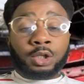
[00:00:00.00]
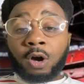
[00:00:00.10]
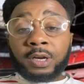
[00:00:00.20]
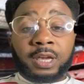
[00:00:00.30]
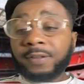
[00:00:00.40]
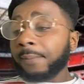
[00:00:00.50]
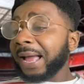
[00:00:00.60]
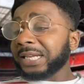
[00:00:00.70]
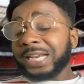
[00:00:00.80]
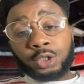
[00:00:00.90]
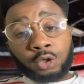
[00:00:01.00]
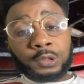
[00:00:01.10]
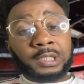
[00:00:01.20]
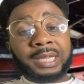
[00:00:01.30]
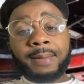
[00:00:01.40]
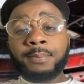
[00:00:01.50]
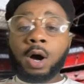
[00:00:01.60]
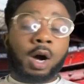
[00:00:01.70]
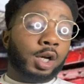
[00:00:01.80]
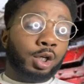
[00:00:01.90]
Don't give the match has to go to
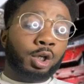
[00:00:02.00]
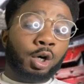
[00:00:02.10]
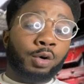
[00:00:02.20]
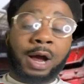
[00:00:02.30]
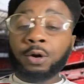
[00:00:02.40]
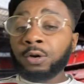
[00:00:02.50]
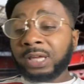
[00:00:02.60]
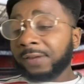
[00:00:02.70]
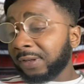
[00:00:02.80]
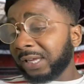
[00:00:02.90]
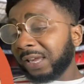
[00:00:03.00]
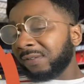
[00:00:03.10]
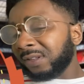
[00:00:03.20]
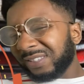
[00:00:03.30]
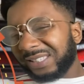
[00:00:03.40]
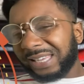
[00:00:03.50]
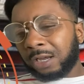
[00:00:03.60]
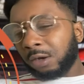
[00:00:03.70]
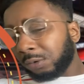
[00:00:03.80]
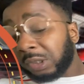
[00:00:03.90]
Denmark, you know. I could have even given it to
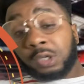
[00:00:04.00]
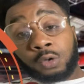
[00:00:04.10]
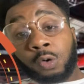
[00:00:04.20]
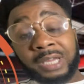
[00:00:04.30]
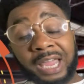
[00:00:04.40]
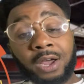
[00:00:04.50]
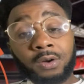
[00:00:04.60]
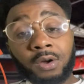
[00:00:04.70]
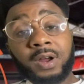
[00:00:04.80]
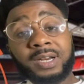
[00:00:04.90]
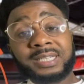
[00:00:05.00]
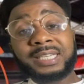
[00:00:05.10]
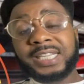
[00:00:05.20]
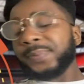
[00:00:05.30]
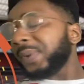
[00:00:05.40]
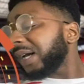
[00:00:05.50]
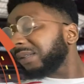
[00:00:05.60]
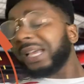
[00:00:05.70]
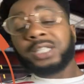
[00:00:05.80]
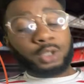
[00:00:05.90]
Saka, you know, he got an assist,
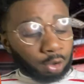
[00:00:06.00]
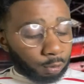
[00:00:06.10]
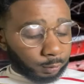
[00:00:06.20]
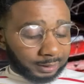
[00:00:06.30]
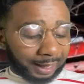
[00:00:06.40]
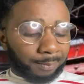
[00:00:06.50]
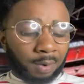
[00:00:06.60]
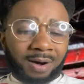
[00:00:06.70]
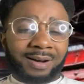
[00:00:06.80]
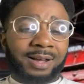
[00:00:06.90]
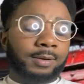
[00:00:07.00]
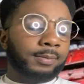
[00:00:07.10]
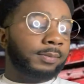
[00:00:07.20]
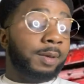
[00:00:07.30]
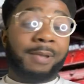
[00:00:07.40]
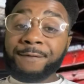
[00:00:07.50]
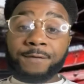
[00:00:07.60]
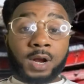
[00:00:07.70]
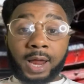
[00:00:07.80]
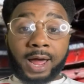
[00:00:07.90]
but that's to go to Denmark. My
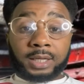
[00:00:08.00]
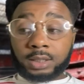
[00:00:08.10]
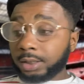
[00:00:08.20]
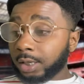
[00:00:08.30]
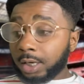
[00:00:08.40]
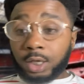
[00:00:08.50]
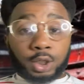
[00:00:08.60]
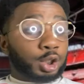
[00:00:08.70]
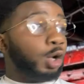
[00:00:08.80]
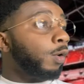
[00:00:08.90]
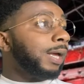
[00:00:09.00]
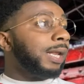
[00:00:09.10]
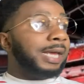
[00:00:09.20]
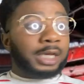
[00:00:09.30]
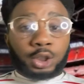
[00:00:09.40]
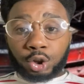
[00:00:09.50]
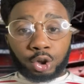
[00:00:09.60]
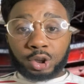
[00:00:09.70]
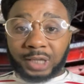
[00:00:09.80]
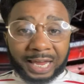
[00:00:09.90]
three lines, soak it in,
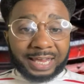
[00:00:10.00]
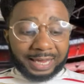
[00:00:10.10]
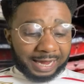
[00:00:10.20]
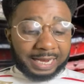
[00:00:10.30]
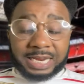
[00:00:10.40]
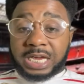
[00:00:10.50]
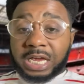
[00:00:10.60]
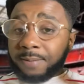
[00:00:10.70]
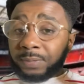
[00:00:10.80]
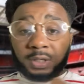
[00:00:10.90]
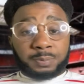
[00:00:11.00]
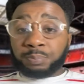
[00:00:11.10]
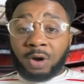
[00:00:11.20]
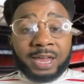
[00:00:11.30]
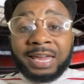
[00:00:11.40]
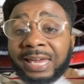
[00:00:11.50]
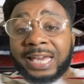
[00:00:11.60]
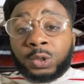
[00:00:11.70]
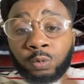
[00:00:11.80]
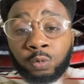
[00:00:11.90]
take it in, because boy, it
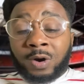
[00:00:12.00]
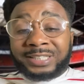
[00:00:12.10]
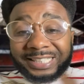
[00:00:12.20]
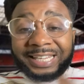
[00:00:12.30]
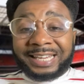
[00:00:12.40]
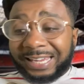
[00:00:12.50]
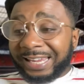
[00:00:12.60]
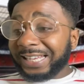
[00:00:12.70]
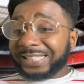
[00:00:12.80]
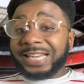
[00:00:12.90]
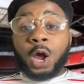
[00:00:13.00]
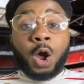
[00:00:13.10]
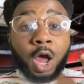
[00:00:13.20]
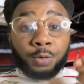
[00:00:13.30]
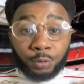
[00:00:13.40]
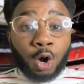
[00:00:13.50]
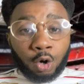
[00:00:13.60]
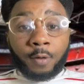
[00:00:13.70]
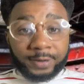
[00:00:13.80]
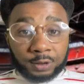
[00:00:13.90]
is what it is. We are
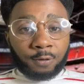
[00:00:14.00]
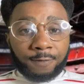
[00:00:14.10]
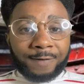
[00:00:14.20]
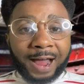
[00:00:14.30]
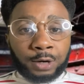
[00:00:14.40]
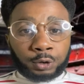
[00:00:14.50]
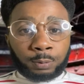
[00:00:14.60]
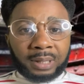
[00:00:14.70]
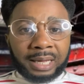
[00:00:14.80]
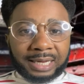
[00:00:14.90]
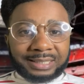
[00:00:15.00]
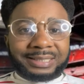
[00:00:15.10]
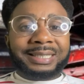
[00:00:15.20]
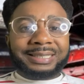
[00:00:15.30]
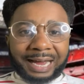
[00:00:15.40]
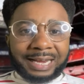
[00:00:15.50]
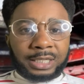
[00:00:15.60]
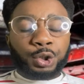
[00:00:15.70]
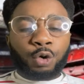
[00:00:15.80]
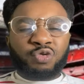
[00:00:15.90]
going to a final to play against the
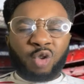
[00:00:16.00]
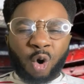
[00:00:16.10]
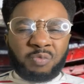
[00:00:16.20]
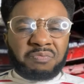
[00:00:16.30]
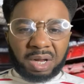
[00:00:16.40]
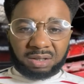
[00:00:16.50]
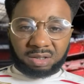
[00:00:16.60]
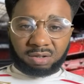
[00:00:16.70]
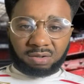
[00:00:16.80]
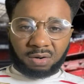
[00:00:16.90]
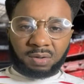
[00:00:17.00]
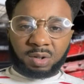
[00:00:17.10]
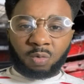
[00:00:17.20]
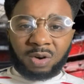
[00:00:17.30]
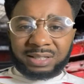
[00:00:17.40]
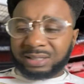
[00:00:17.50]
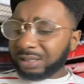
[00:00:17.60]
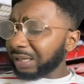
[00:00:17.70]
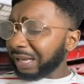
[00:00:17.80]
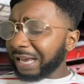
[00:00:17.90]
Italians, the Romans, you know.
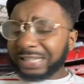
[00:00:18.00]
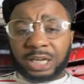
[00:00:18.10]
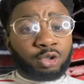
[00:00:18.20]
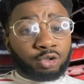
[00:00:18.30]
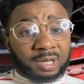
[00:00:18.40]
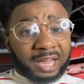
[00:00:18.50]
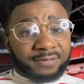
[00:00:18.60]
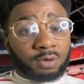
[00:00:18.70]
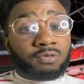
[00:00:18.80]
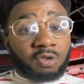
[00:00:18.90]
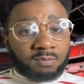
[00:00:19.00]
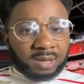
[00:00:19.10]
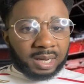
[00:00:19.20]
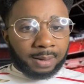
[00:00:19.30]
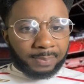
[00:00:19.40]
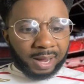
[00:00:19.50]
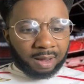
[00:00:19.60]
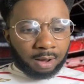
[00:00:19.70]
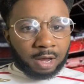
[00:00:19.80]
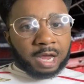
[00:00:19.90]
The guy that used to have the Roman
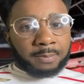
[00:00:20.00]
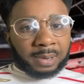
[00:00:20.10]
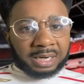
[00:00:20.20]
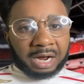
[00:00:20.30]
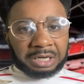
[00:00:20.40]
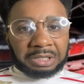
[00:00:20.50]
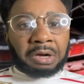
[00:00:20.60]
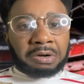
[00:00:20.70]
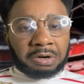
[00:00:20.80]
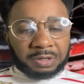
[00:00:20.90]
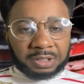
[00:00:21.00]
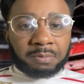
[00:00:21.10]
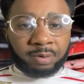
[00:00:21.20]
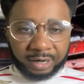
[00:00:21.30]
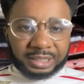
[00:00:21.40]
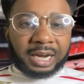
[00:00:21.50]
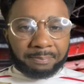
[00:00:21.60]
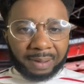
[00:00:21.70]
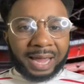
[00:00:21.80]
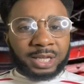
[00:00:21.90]
Empire. But now you don't know, it's the British
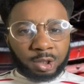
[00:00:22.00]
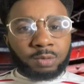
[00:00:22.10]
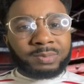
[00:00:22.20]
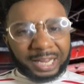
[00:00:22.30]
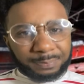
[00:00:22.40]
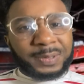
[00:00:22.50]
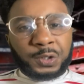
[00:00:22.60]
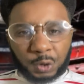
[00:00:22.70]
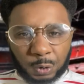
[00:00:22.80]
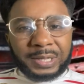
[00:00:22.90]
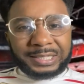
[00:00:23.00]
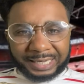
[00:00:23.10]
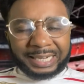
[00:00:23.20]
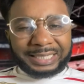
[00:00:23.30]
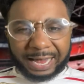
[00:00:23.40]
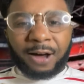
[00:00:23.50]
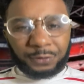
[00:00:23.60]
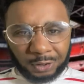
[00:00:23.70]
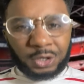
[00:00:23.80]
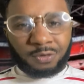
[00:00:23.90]
Empire that's been doing things
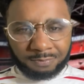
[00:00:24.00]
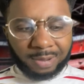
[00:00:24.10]
after you,